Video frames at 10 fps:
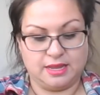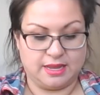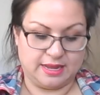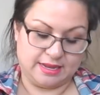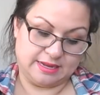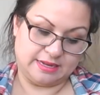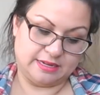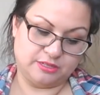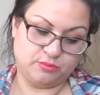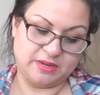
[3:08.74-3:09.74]

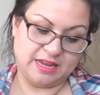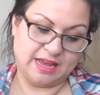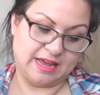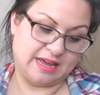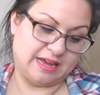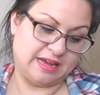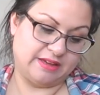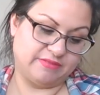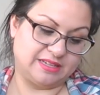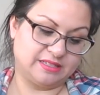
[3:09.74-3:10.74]
And we
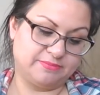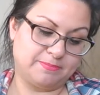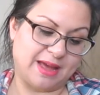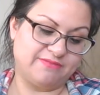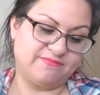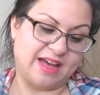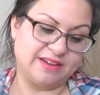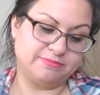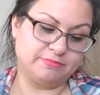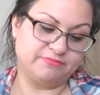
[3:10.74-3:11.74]
have, it's by
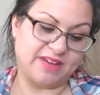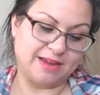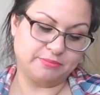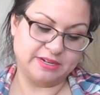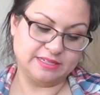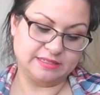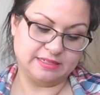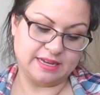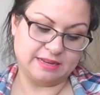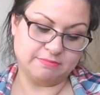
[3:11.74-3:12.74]
Vibrant
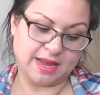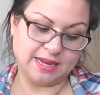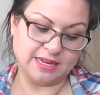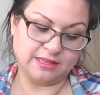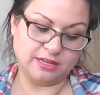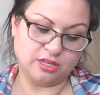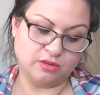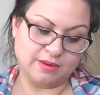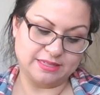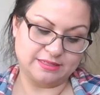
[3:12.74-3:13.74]
and made in the
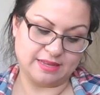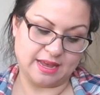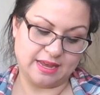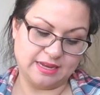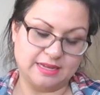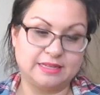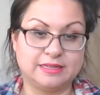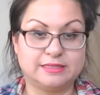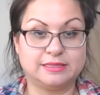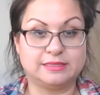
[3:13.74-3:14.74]
USA, and
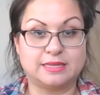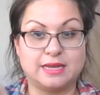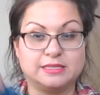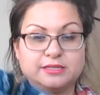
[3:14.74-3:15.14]
it's a size